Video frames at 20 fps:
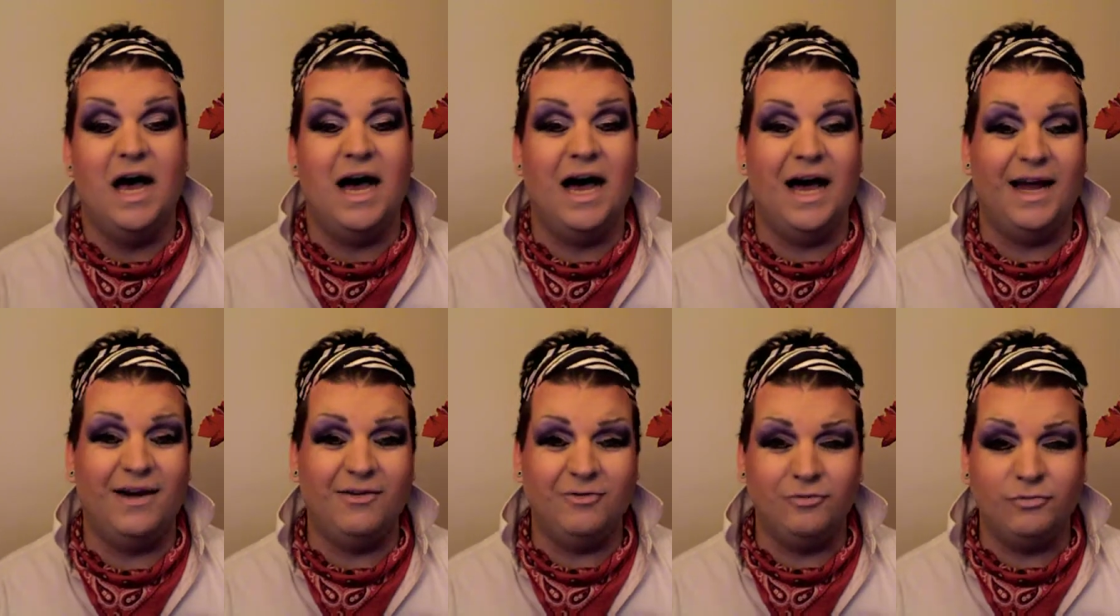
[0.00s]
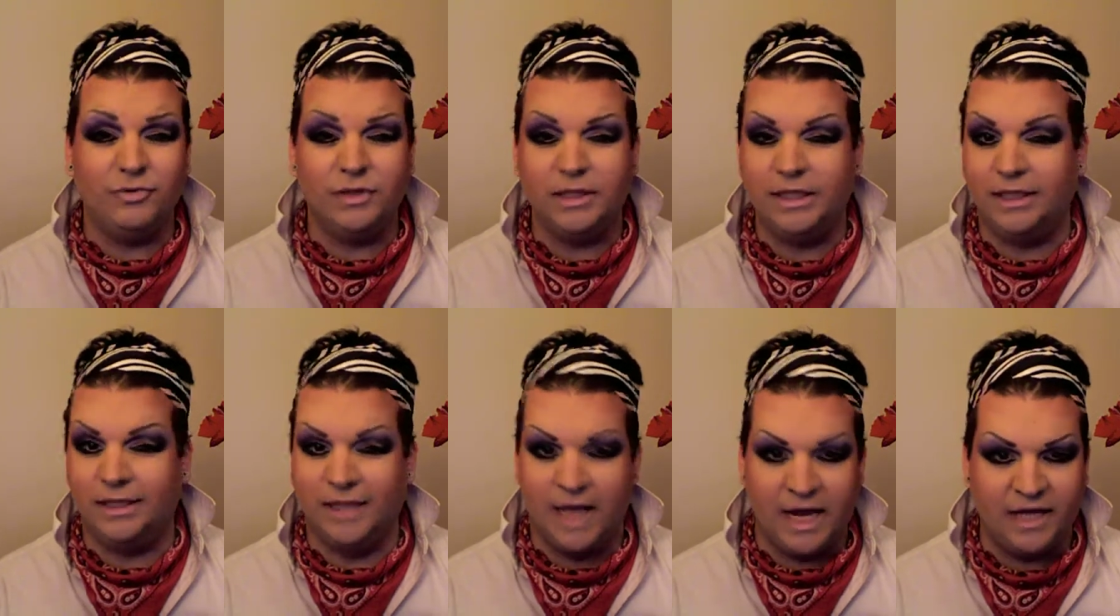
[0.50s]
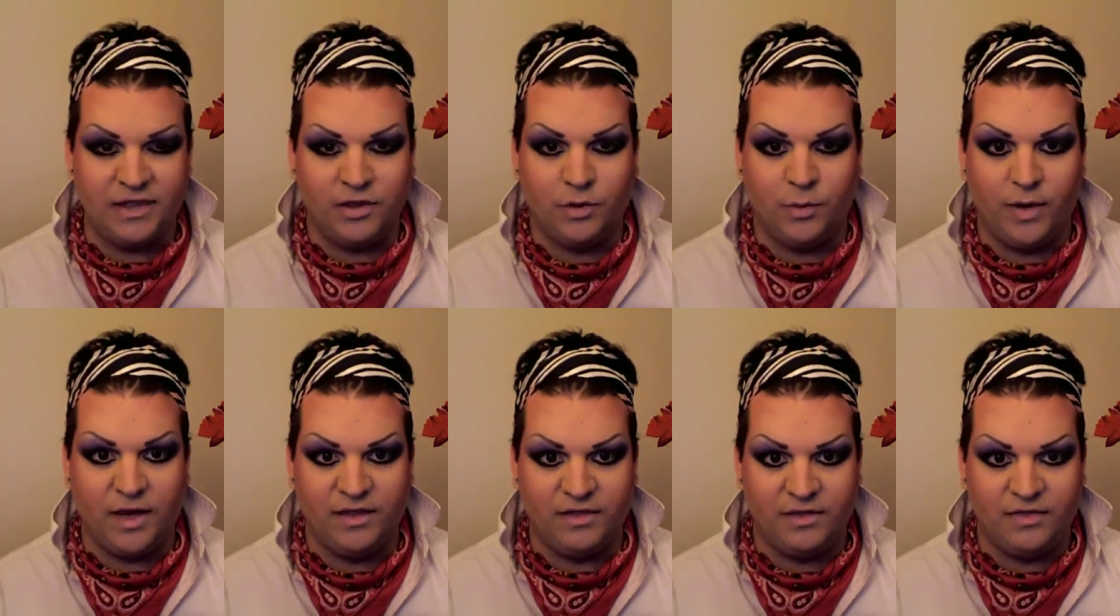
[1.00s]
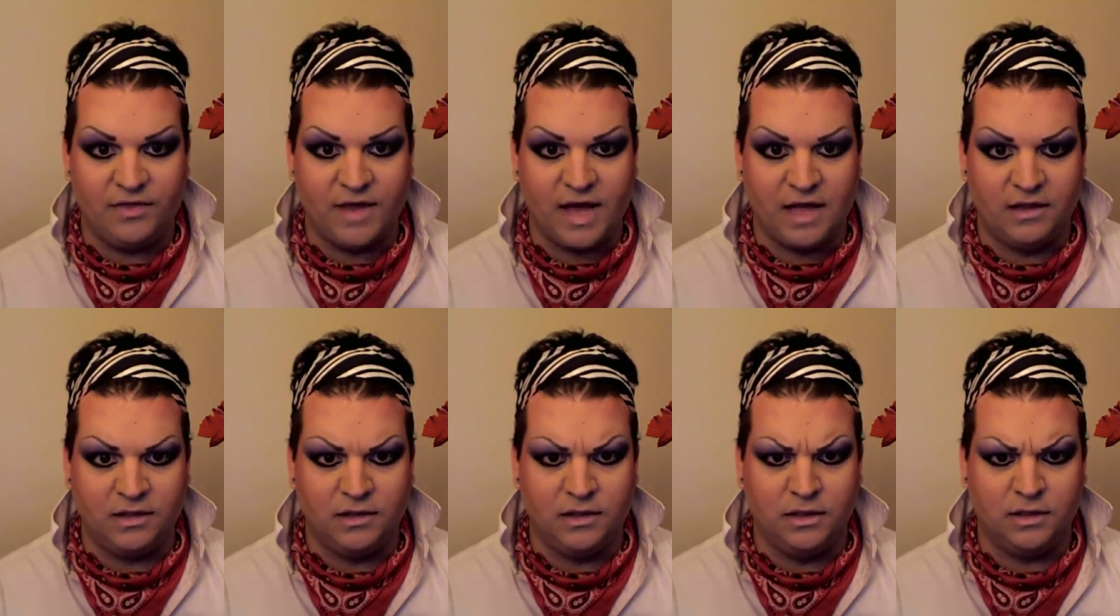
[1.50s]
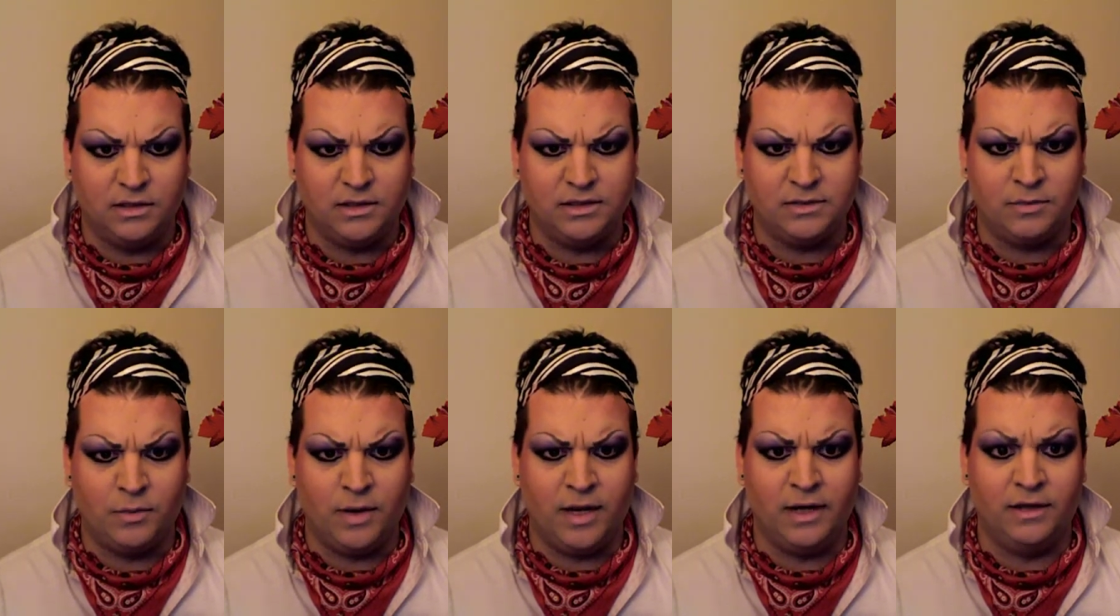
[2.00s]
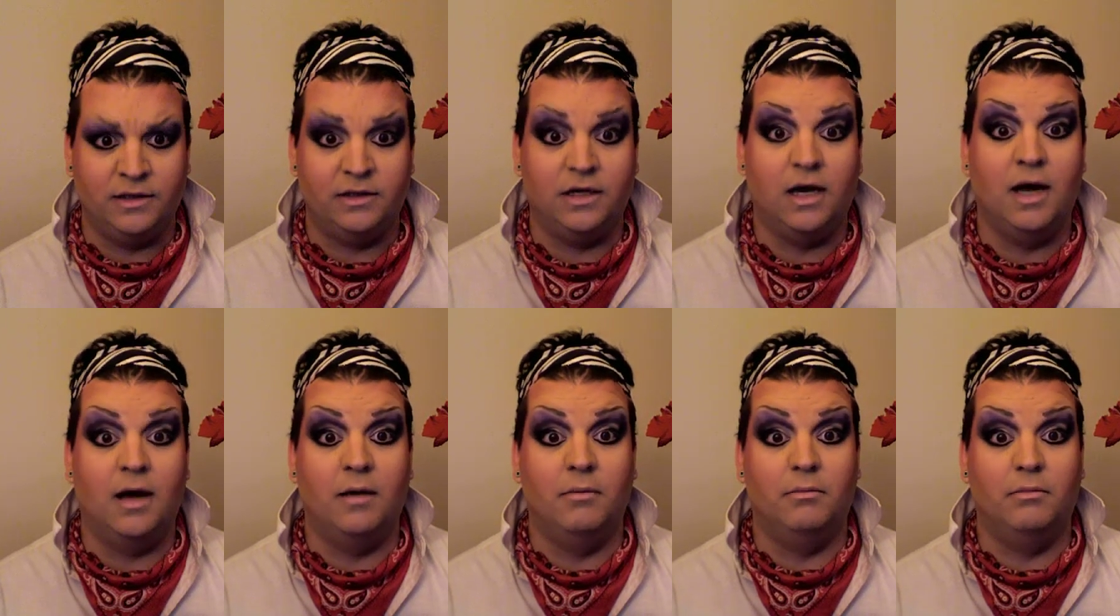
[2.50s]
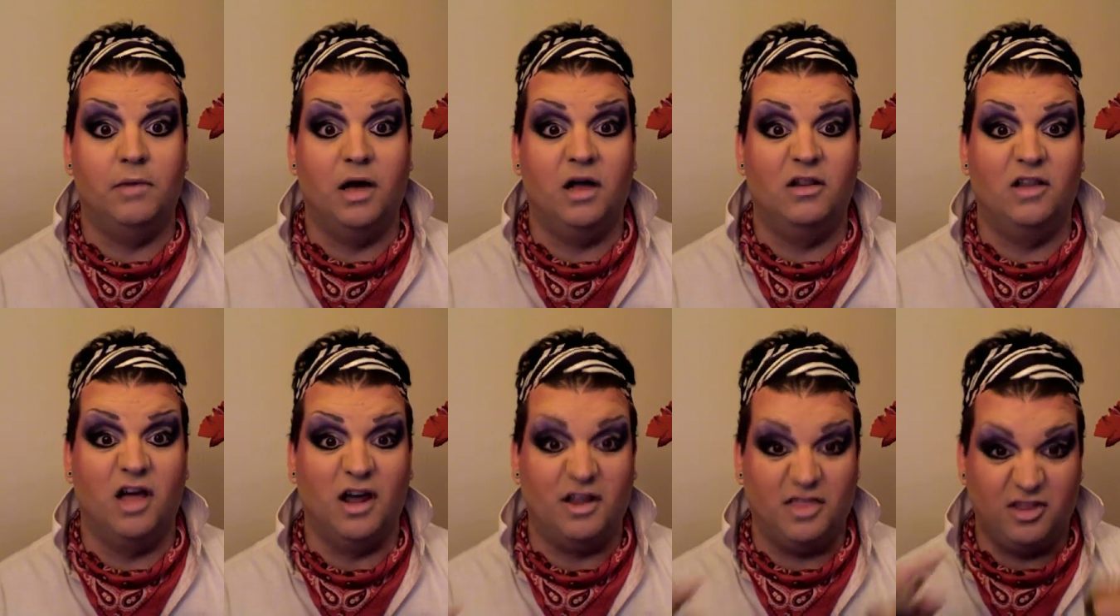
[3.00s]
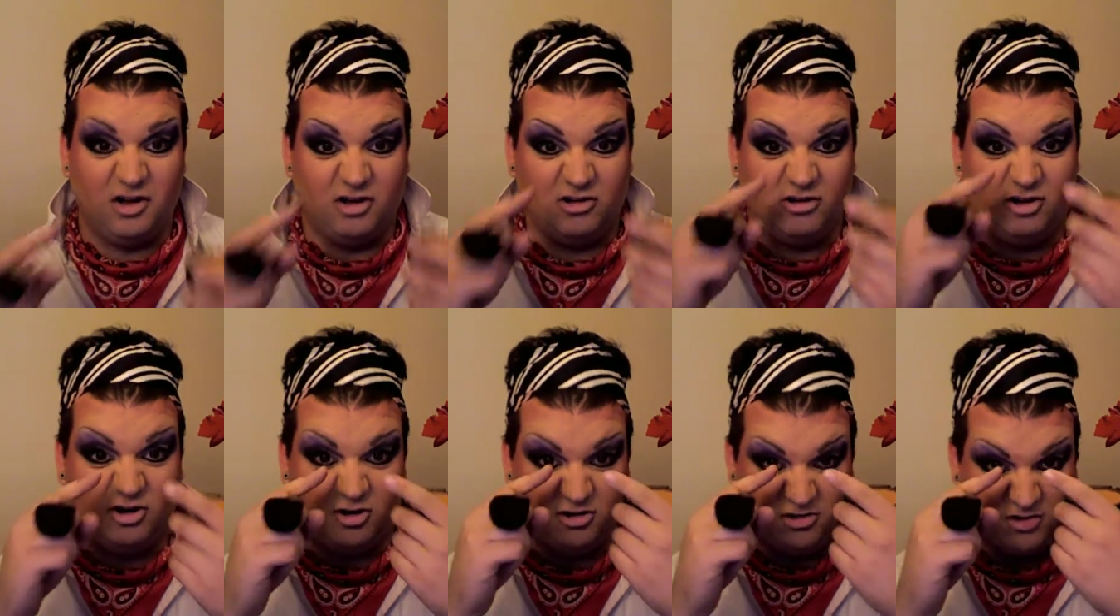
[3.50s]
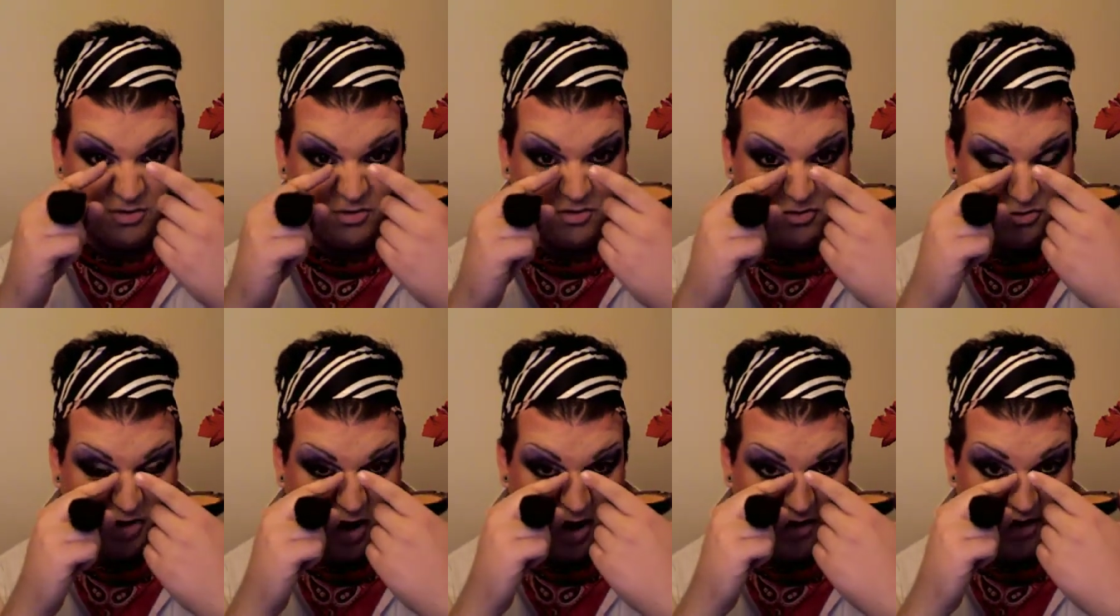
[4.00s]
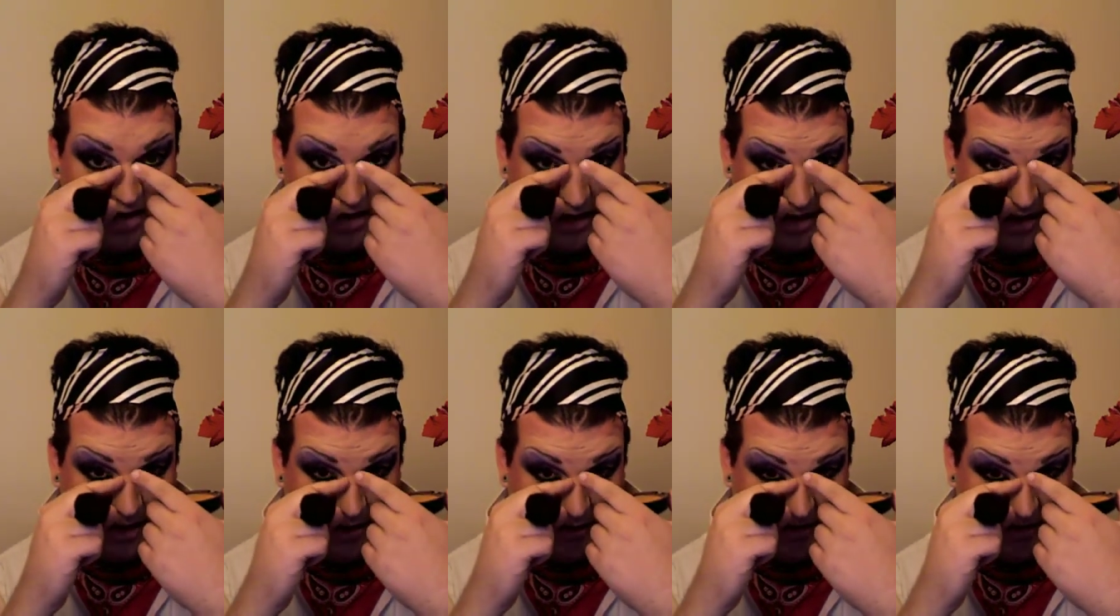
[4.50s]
I don't really like the way that that looks when a lot of the girls will draw like a